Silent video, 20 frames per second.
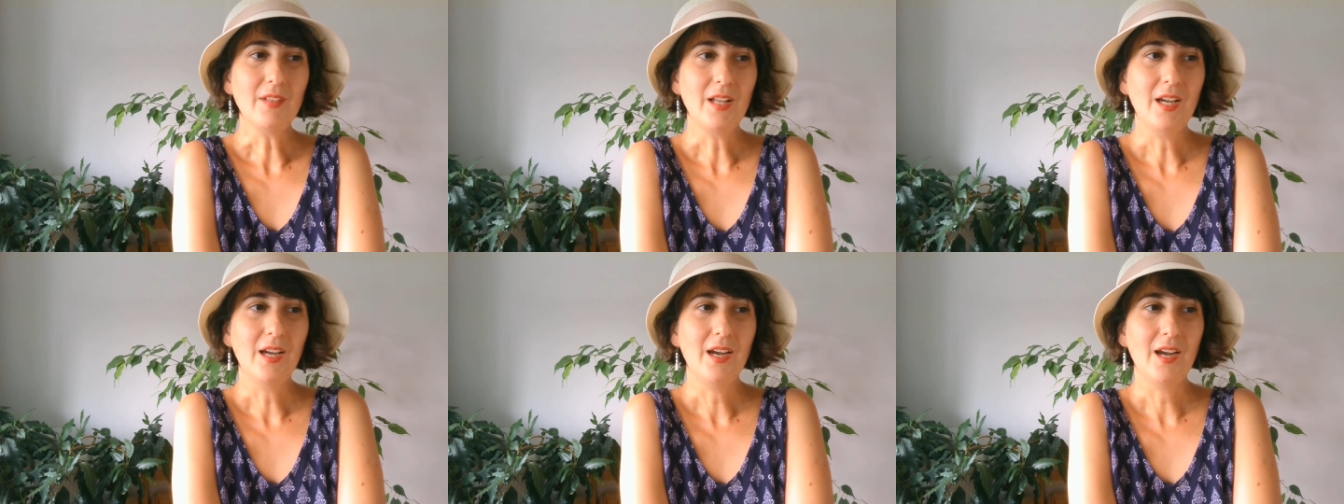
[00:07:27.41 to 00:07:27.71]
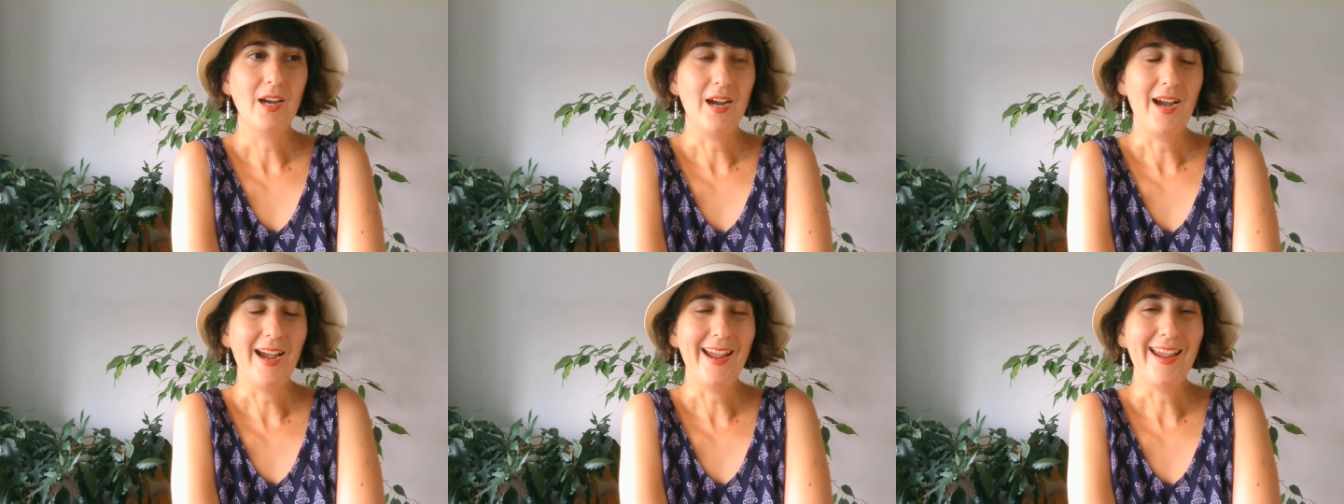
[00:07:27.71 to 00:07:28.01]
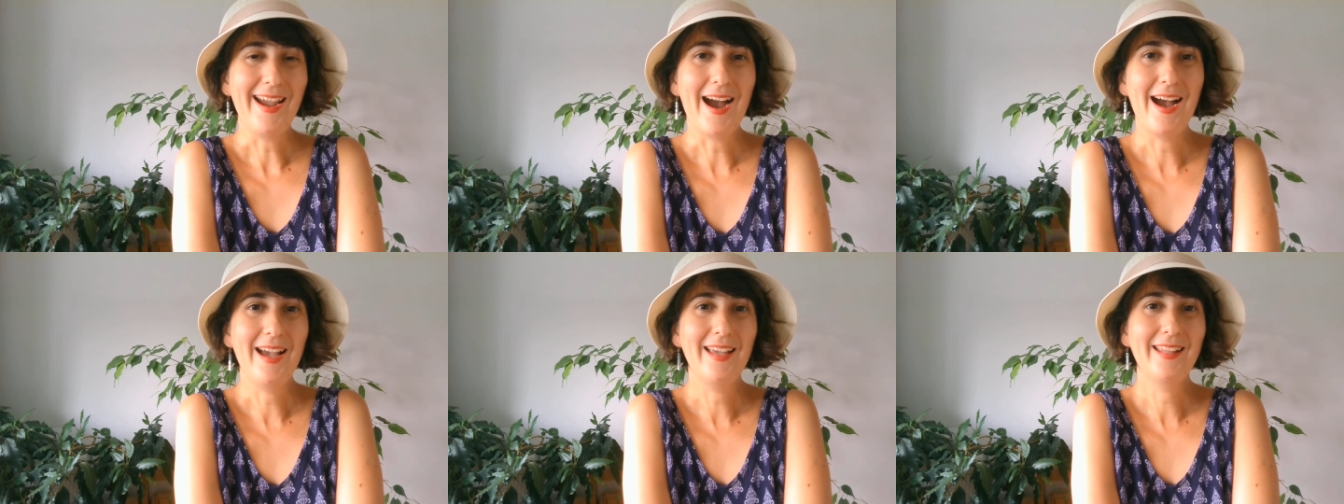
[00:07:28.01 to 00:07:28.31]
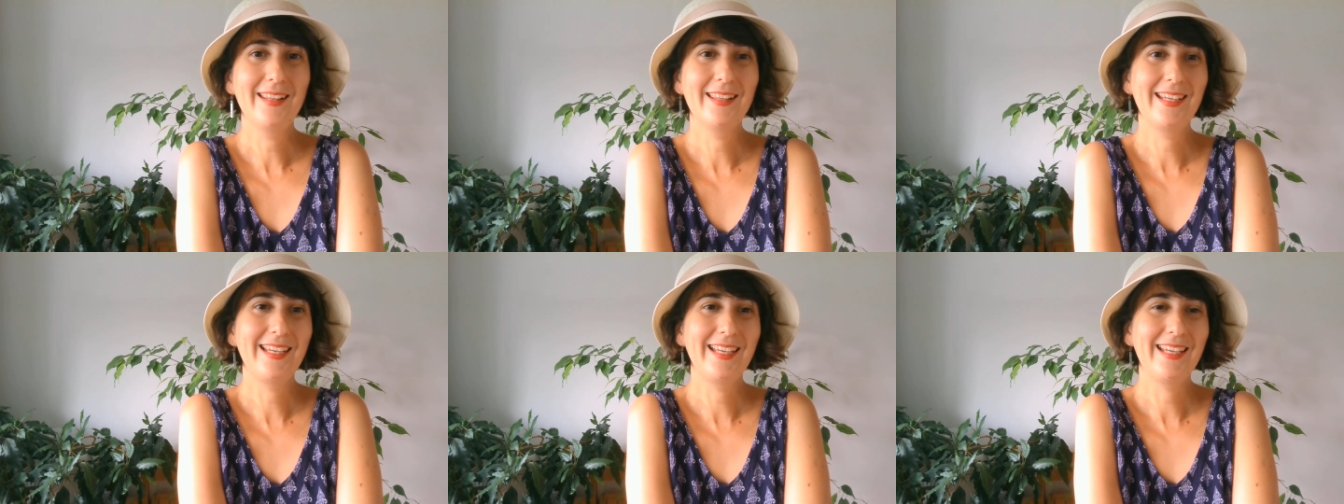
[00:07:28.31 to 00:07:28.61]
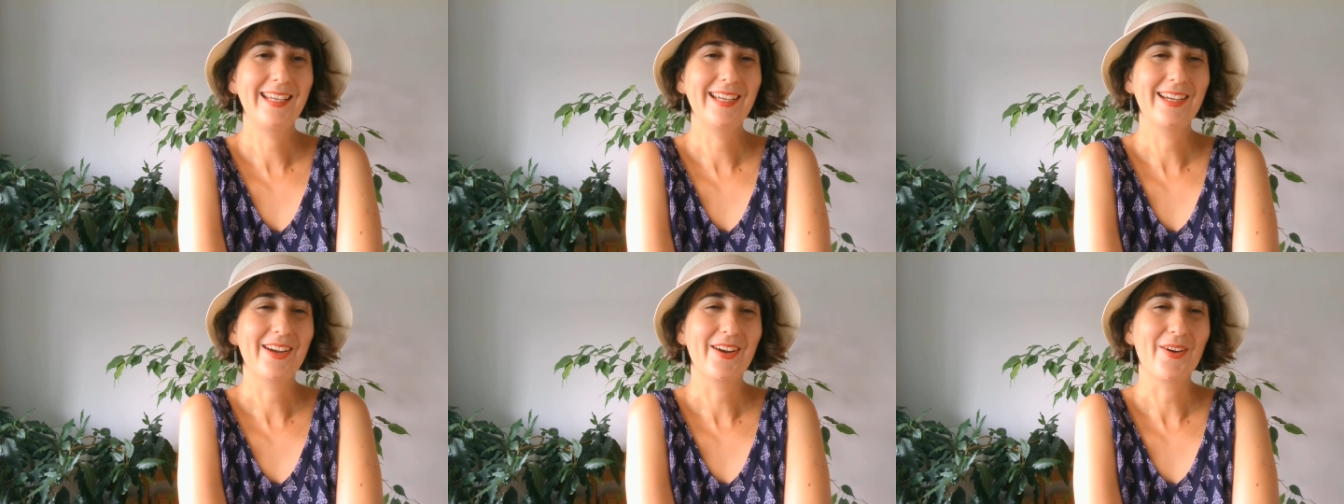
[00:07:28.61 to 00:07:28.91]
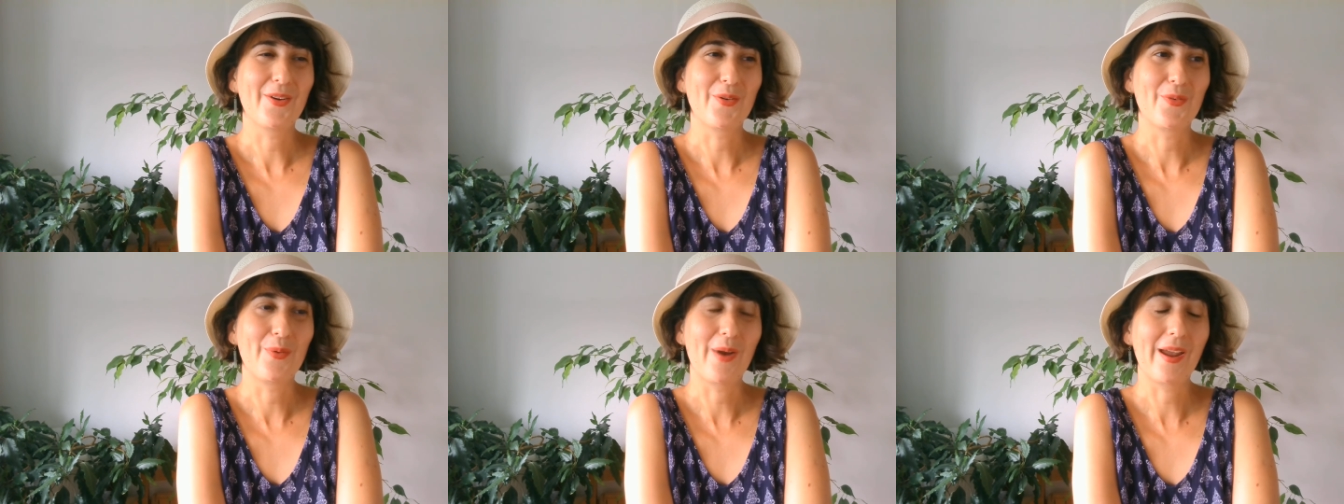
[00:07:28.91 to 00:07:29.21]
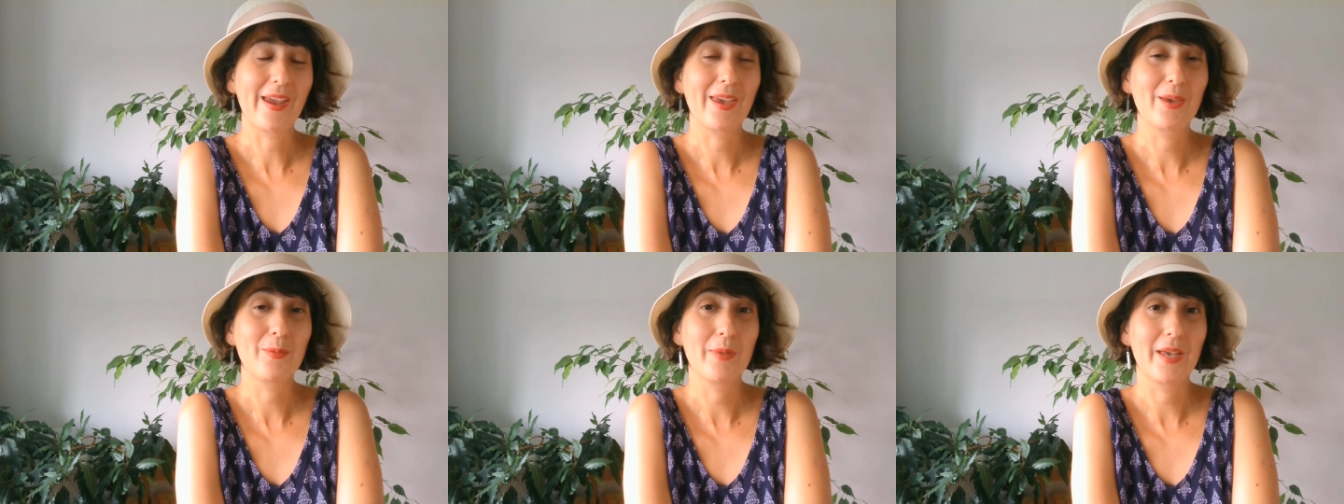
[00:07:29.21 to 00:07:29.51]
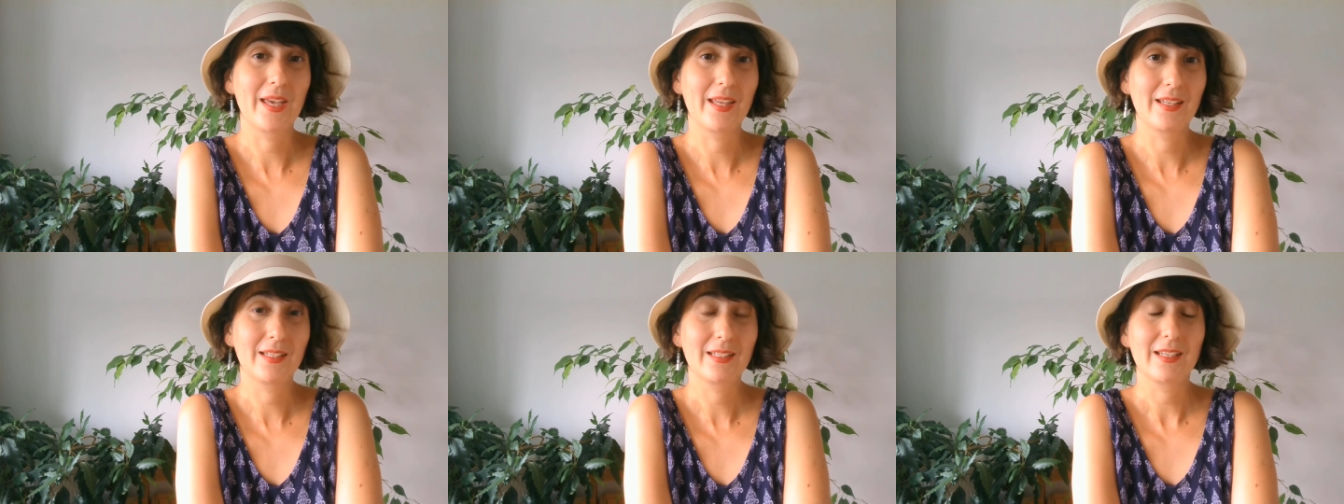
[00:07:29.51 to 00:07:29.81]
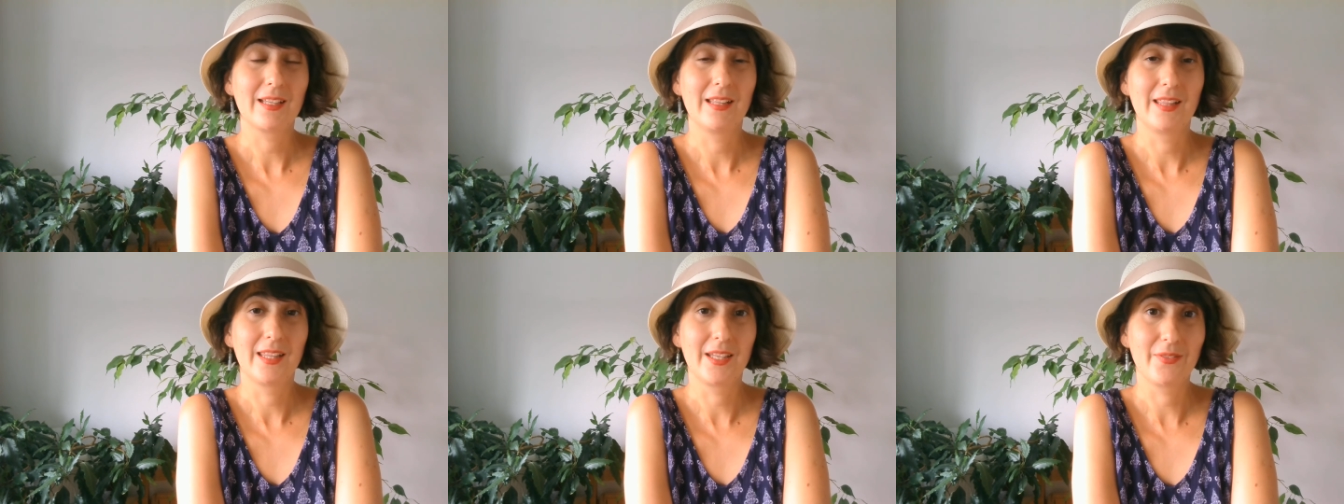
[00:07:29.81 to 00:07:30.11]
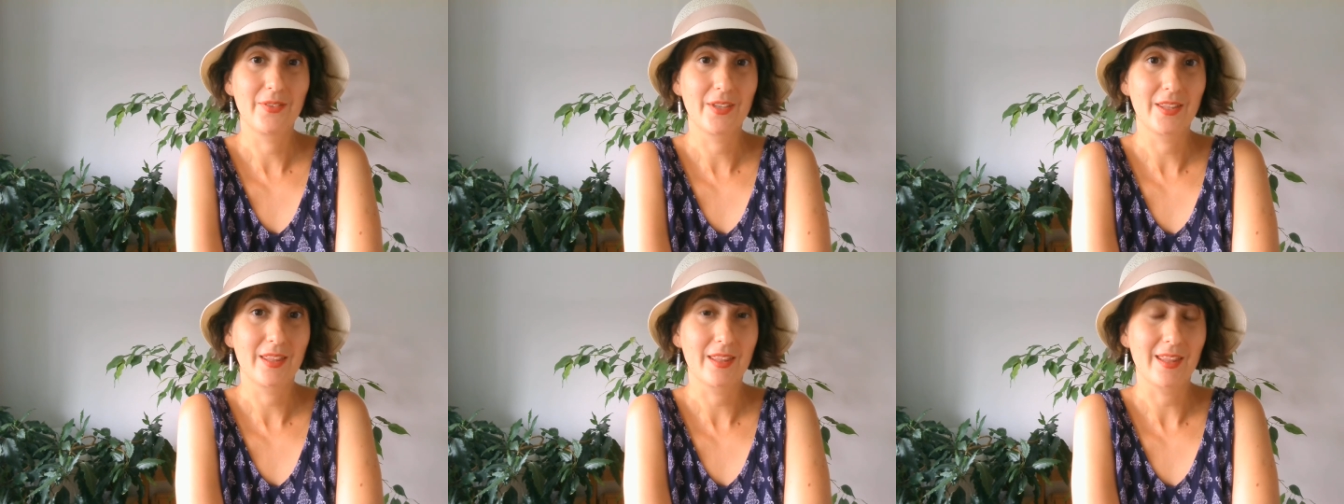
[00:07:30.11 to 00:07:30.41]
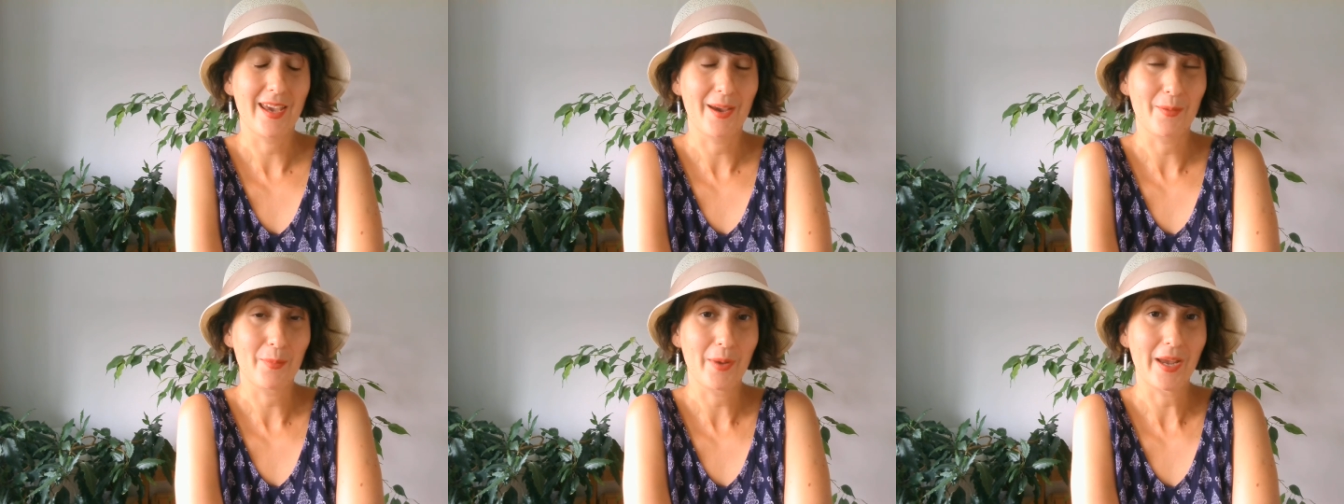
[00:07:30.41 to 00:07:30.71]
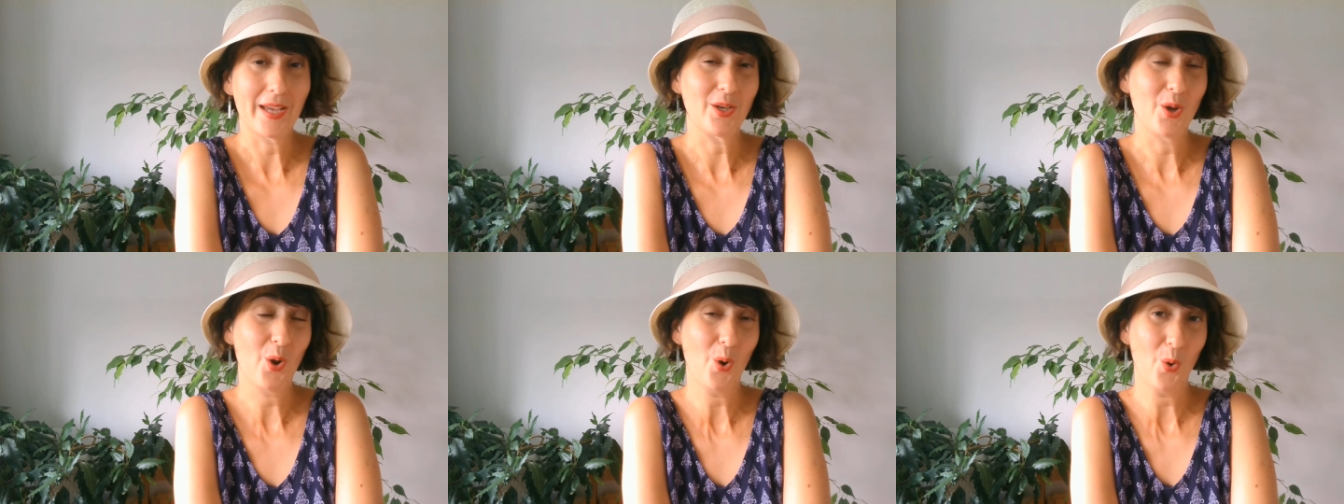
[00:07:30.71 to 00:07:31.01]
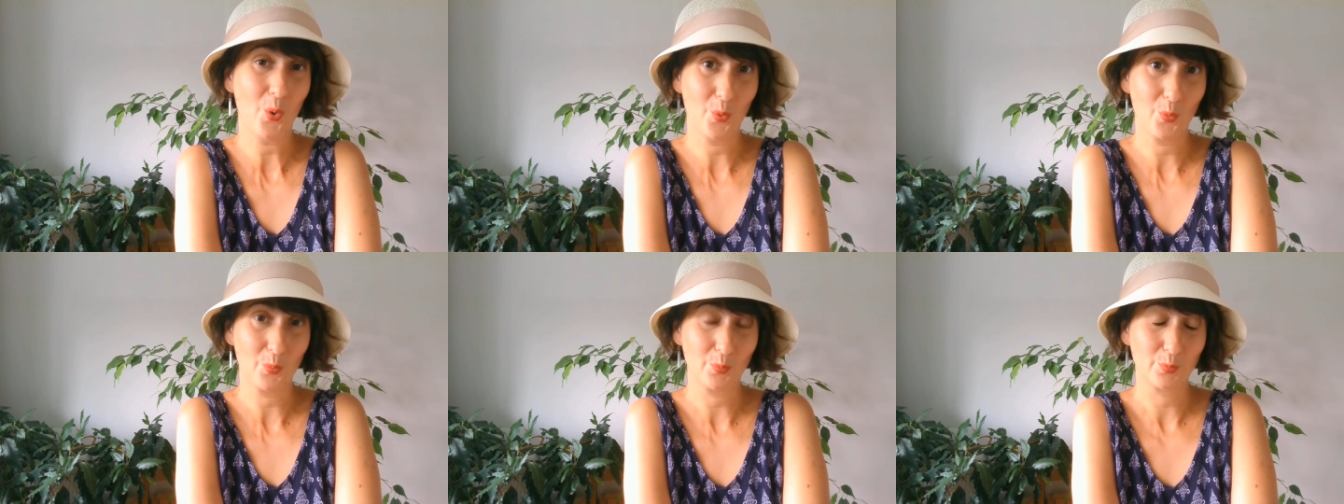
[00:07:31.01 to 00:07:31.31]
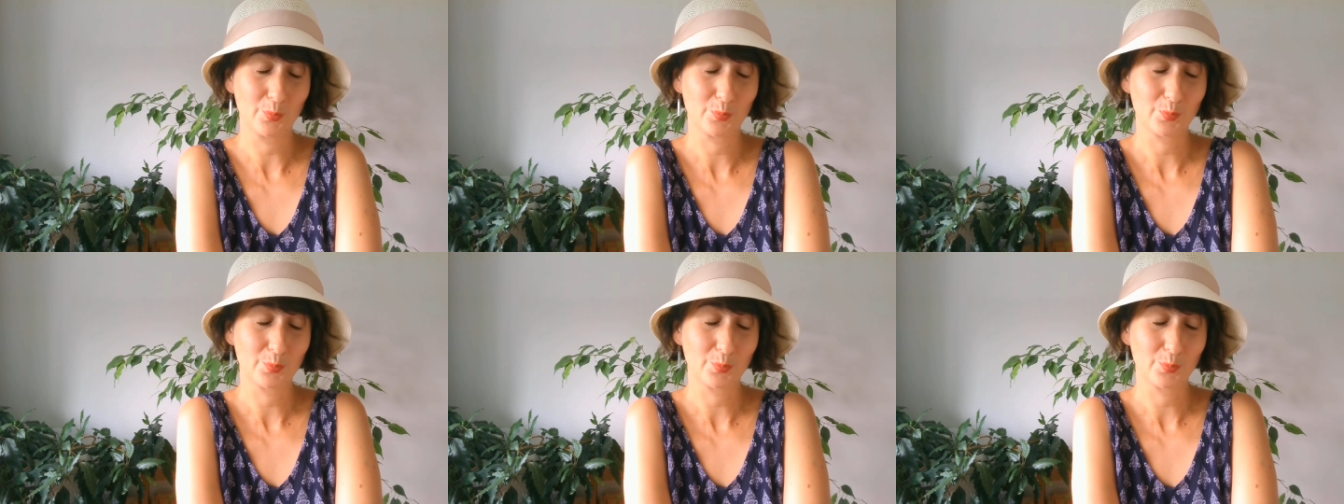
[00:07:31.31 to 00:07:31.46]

I highly recommend leaving them at home,